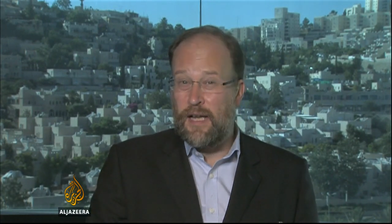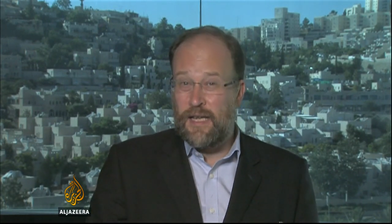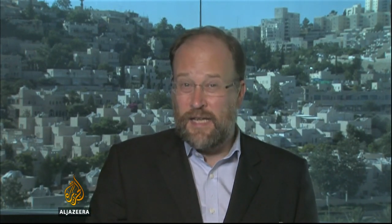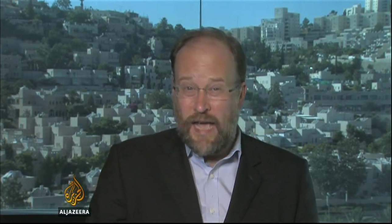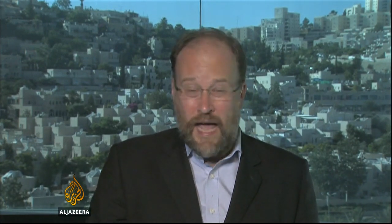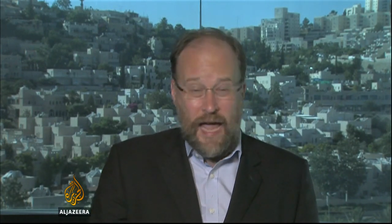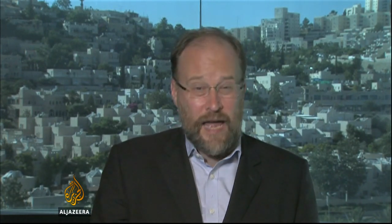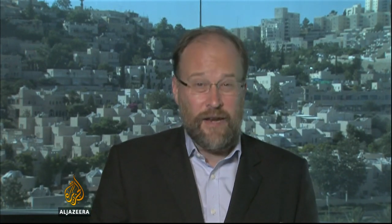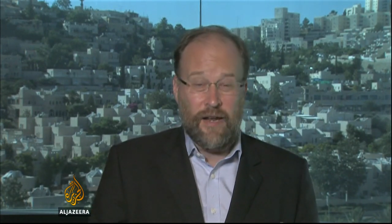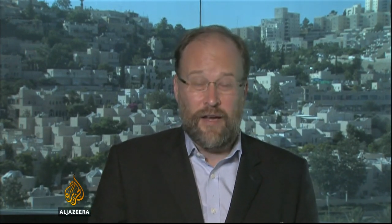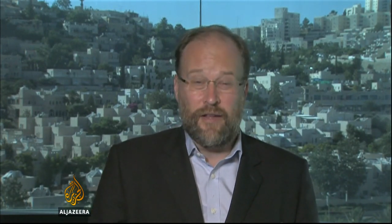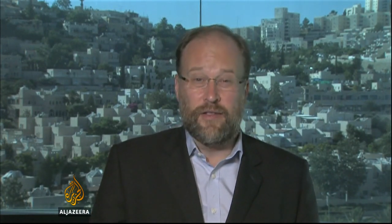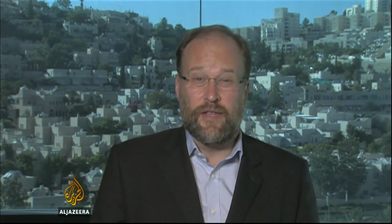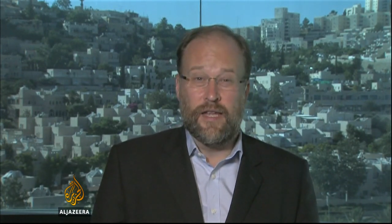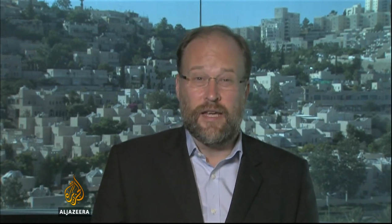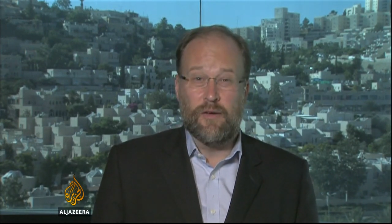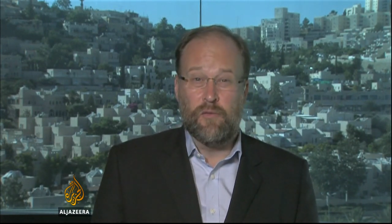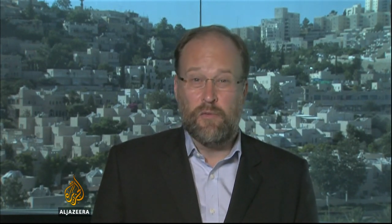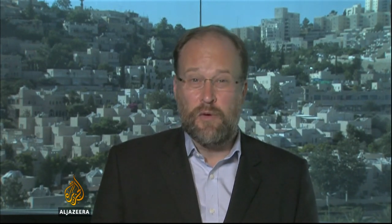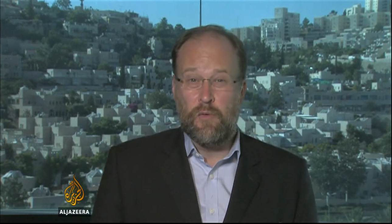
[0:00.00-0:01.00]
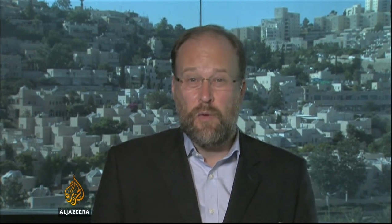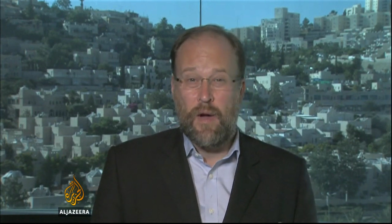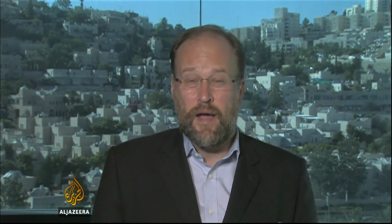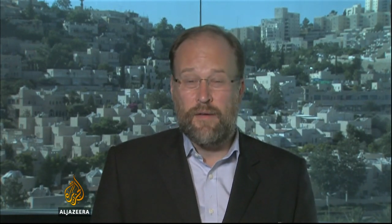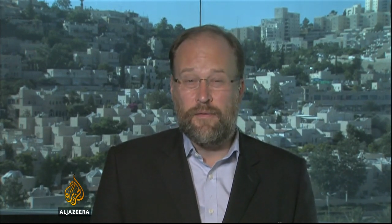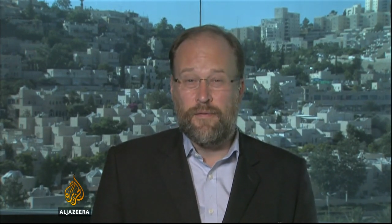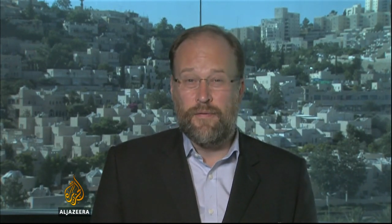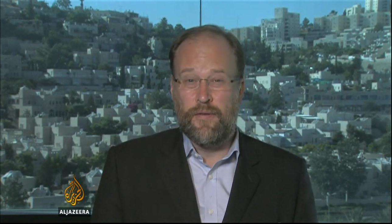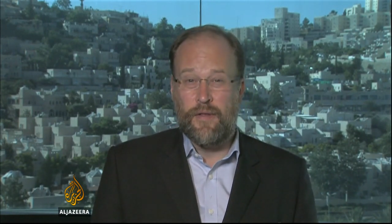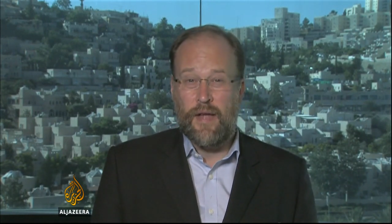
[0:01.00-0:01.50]
Again, I think we
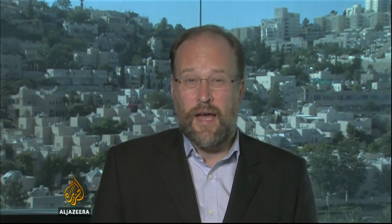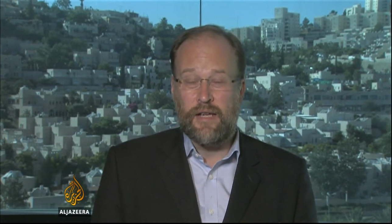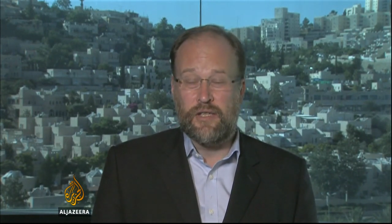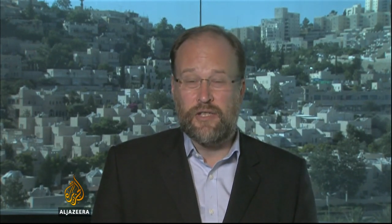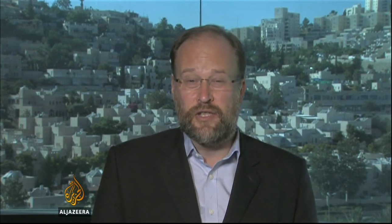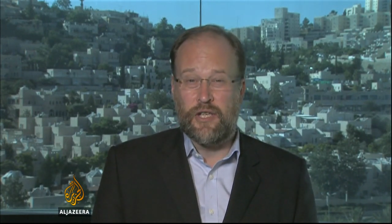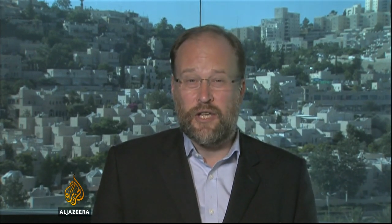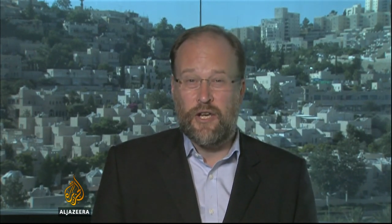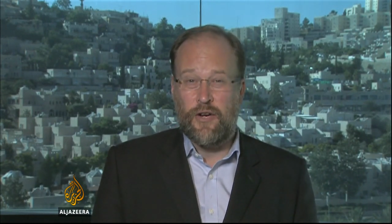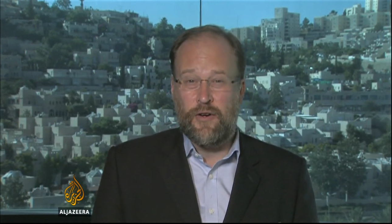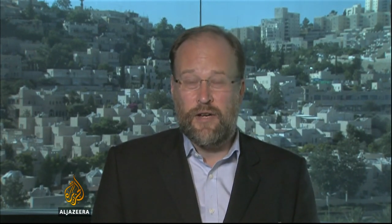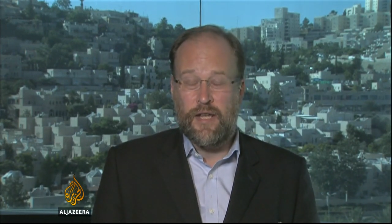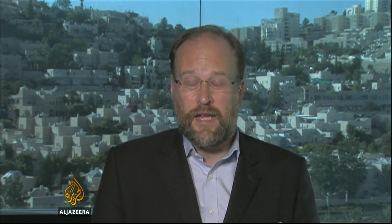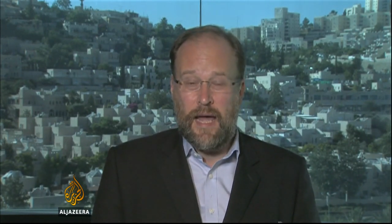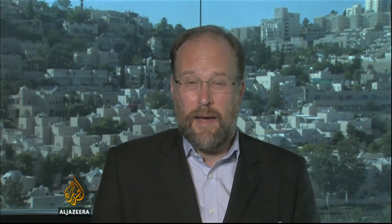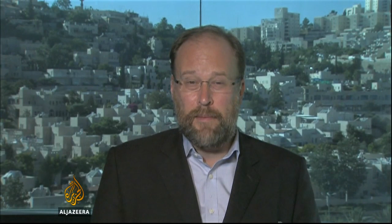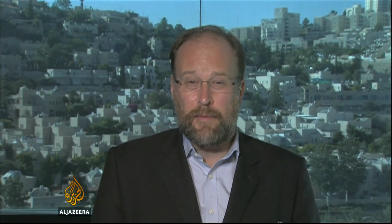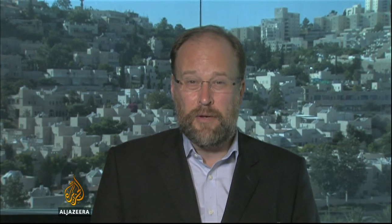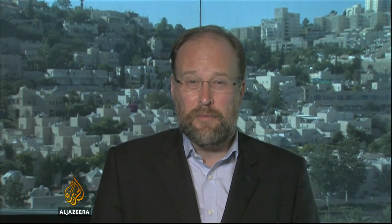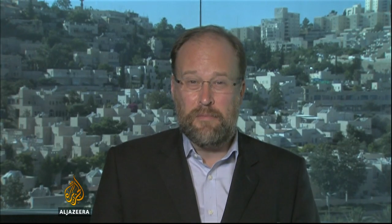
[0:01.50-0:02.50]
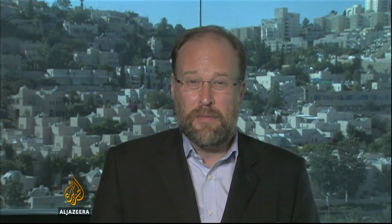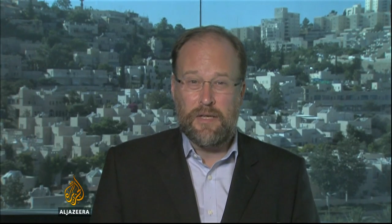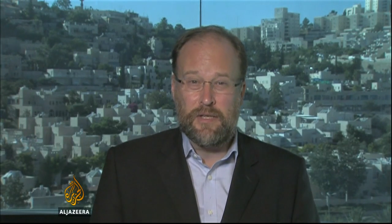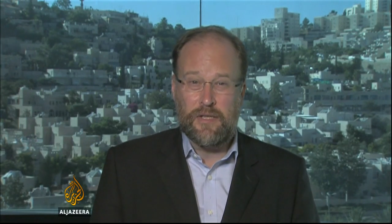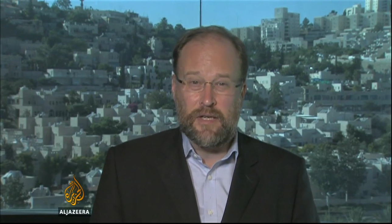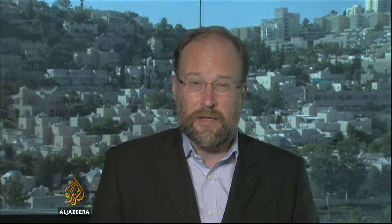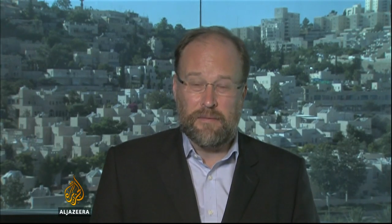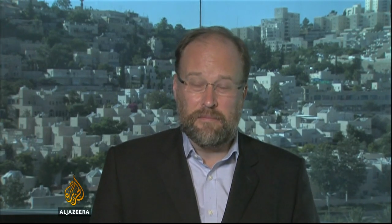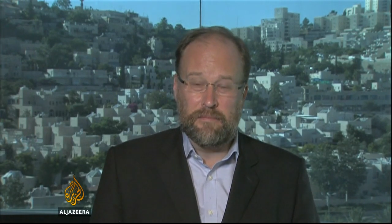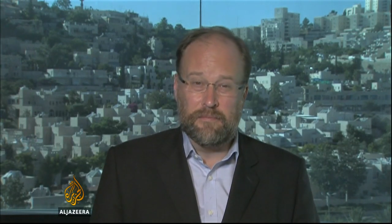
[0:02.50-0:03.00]
wait for that Security Cabinet
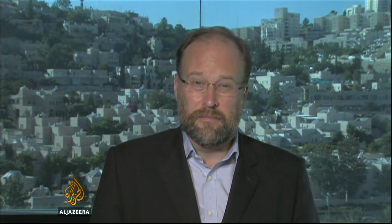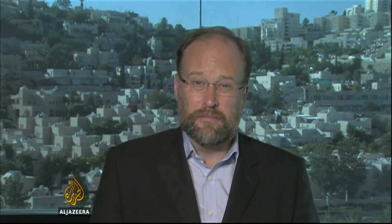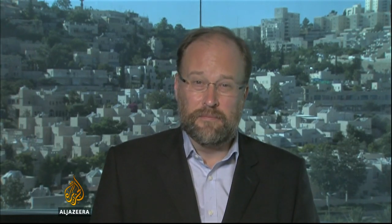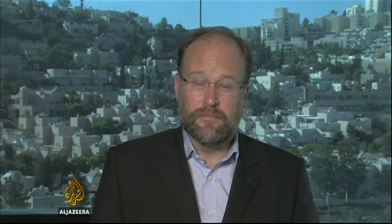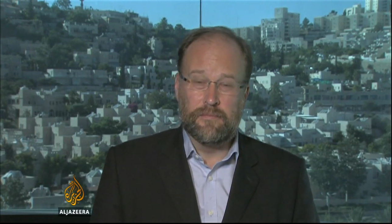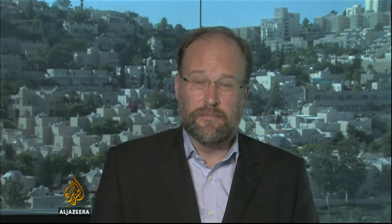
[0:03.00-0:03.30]
meeting.